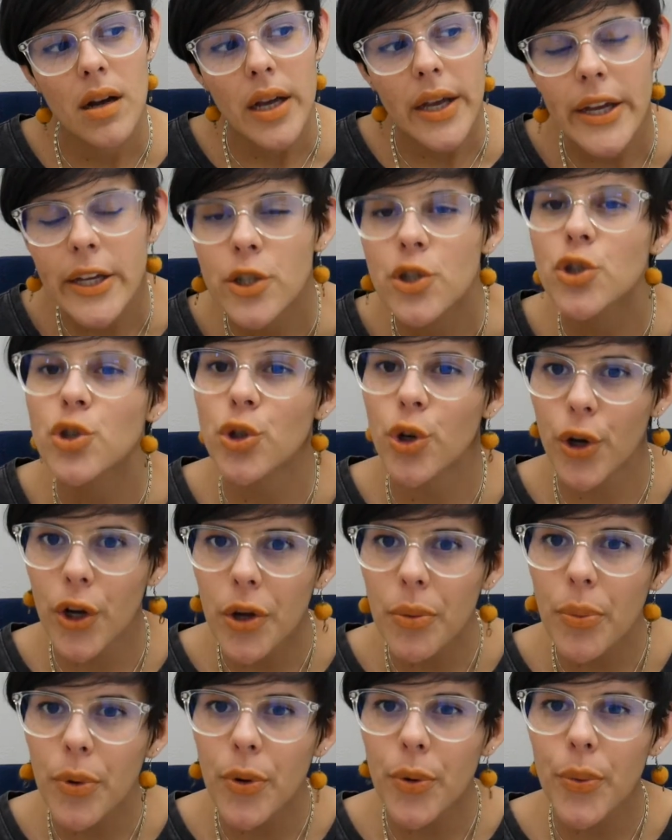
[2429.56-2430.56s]

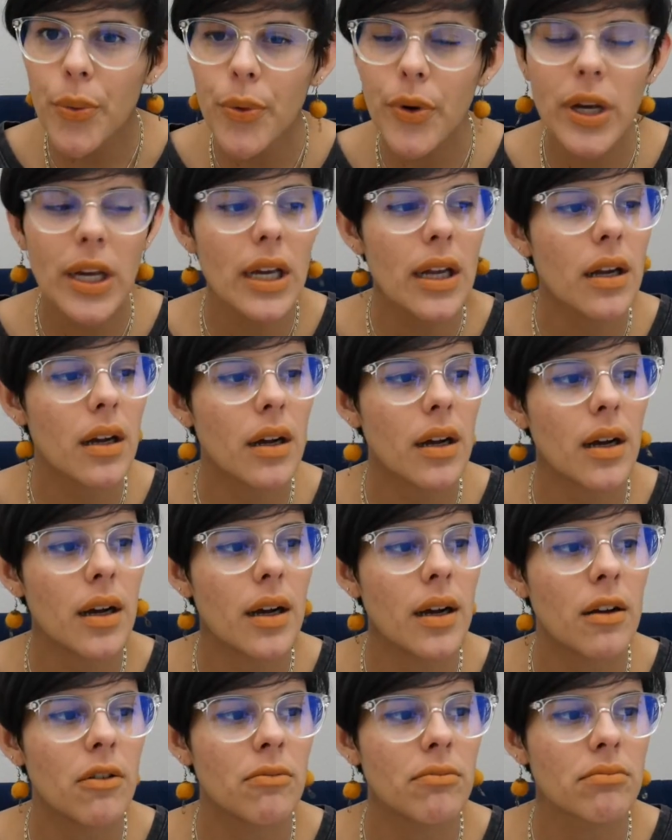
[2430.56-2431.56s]
enjoyable read.
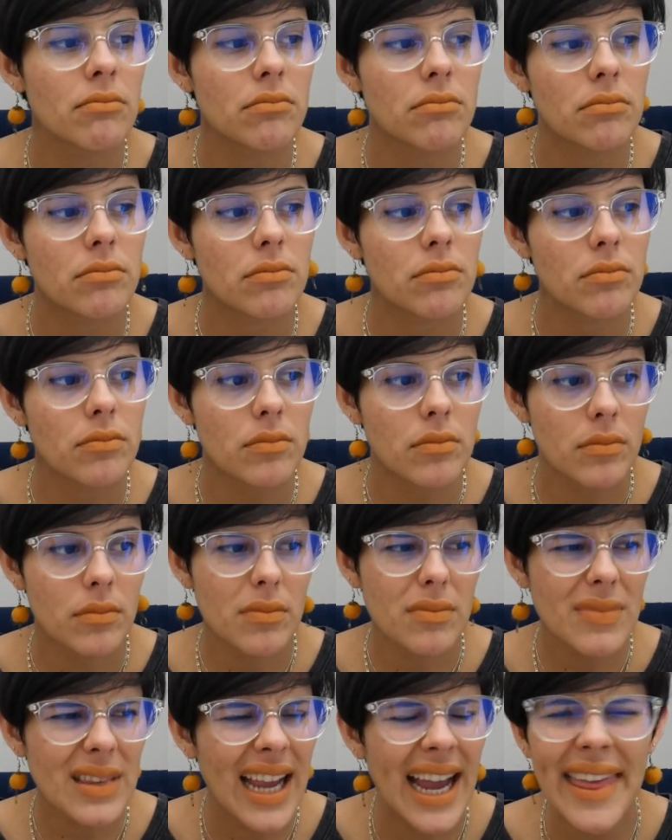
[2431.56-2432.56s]

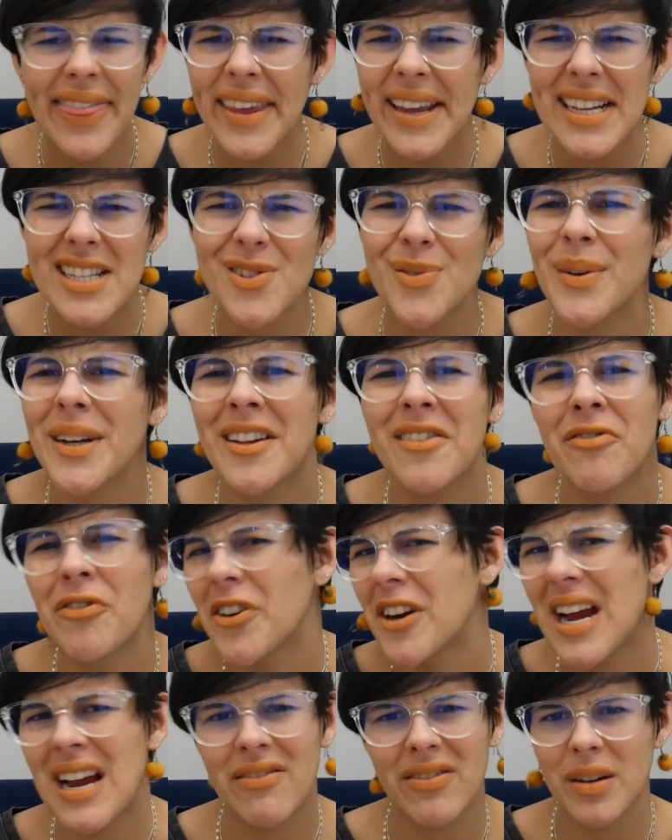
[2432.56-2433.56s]
I think it's written
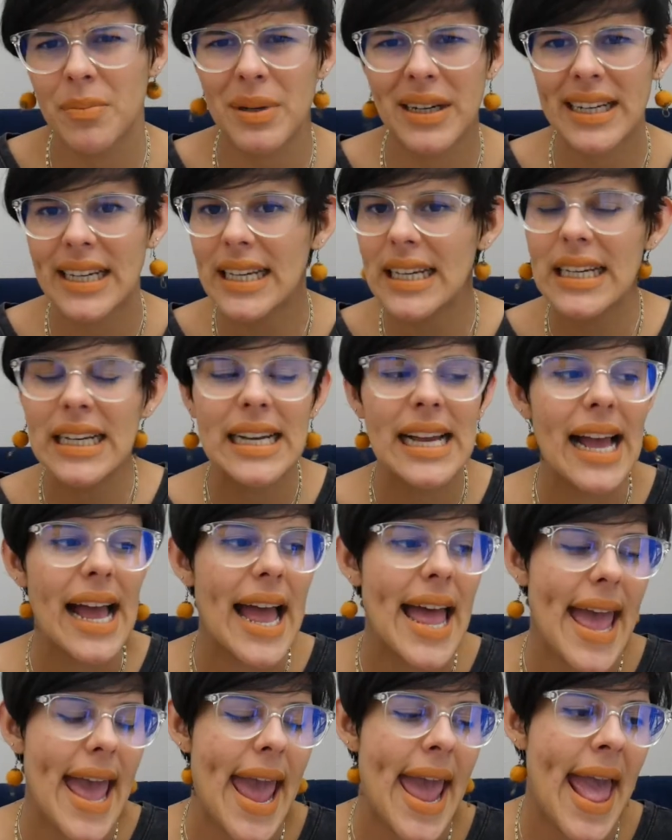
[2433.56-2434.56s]
for everybody,
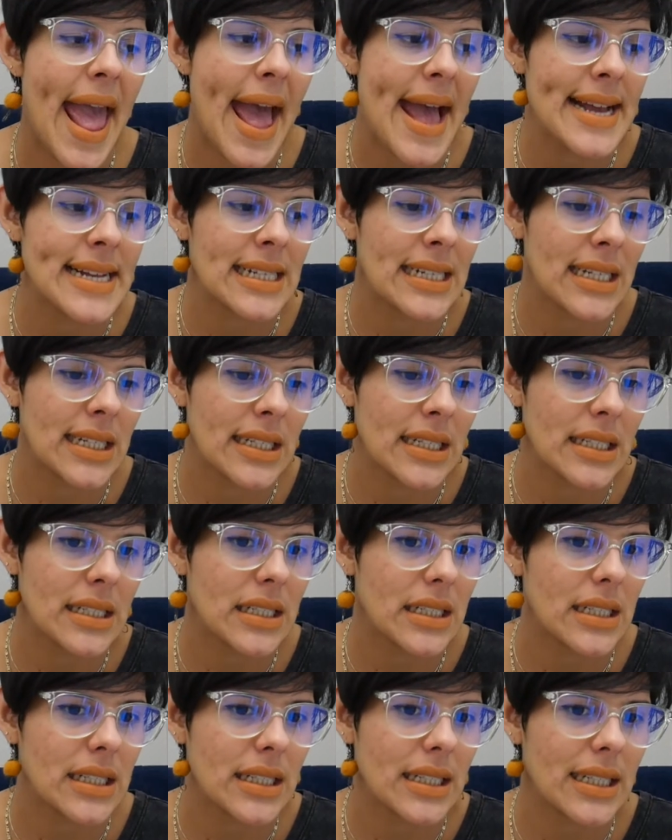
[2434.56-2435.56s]
and
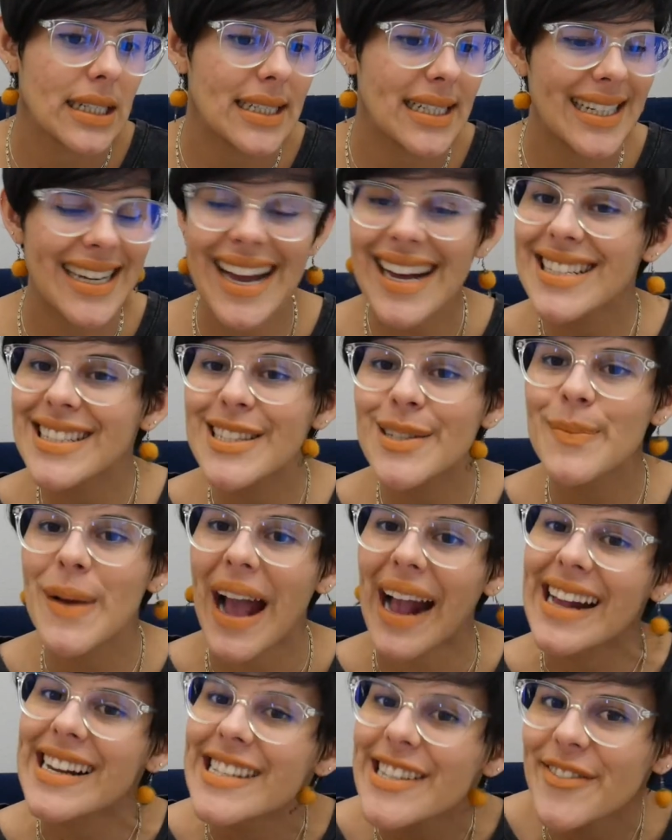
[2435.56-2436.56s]
it has some
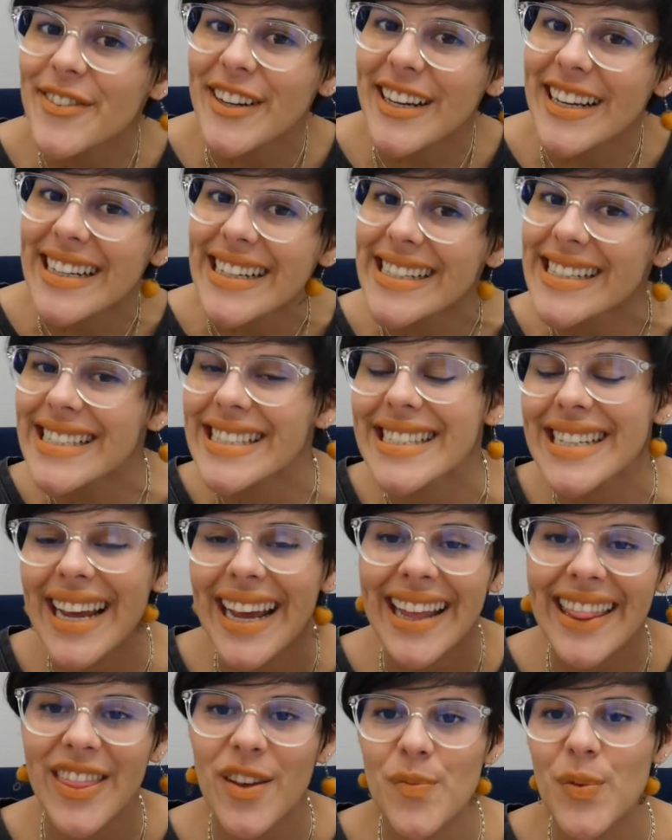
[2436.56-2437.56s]
activities
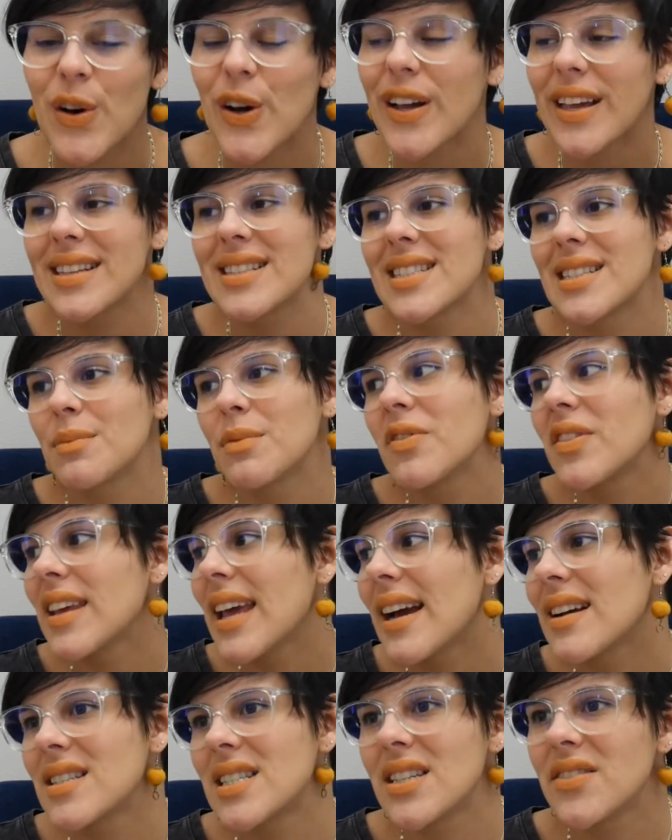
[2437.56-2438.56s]
in the book, and some of the
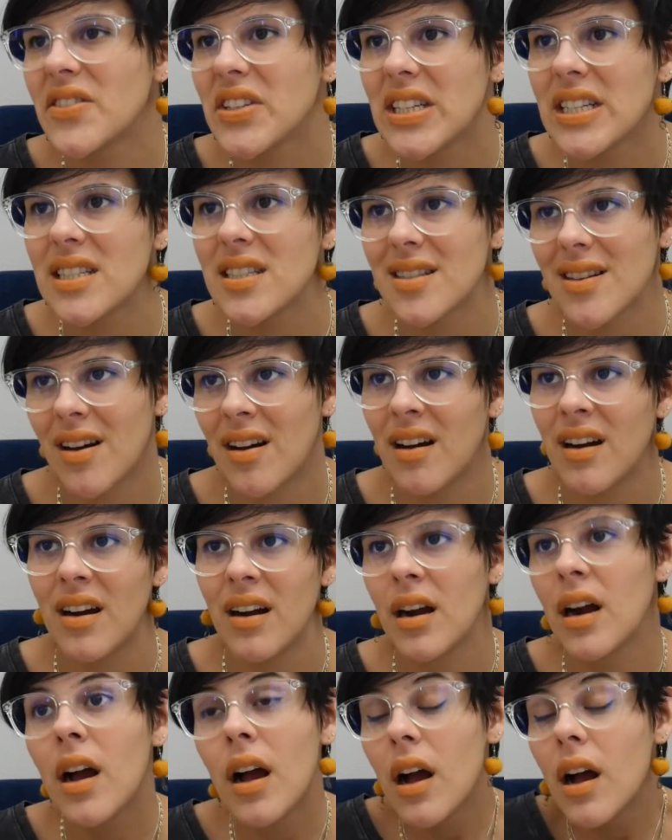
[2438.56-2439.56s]
activities
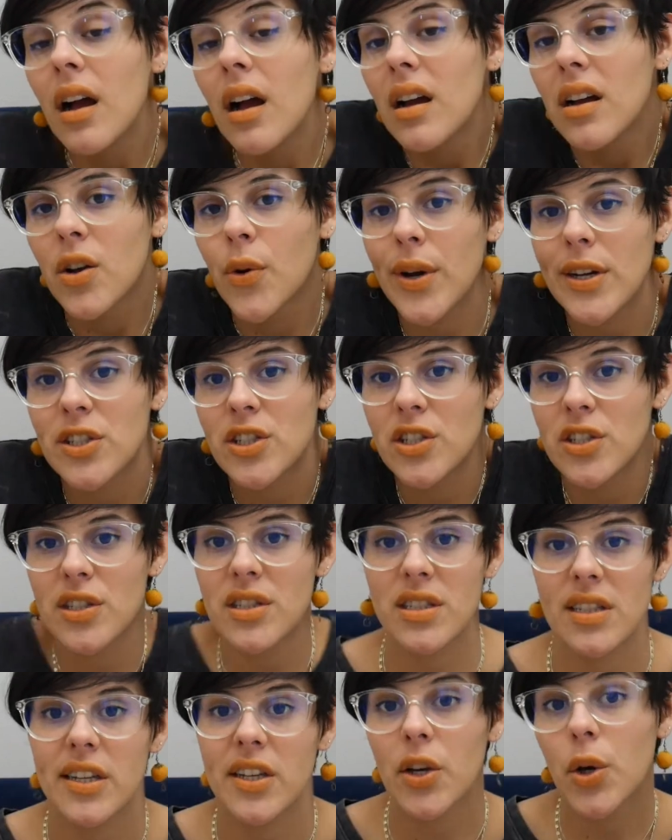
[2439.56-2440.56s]
are
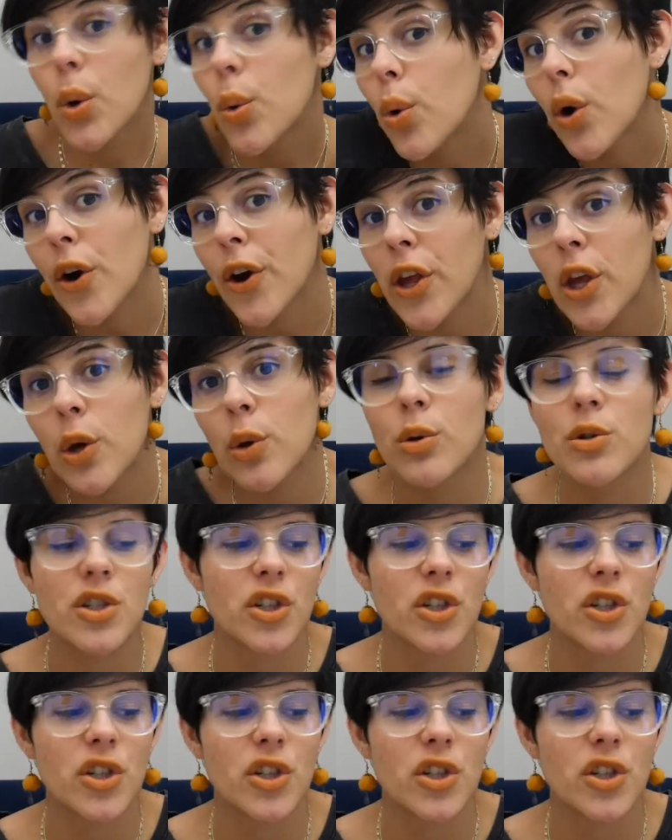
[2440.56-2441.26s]
questions like, who are you?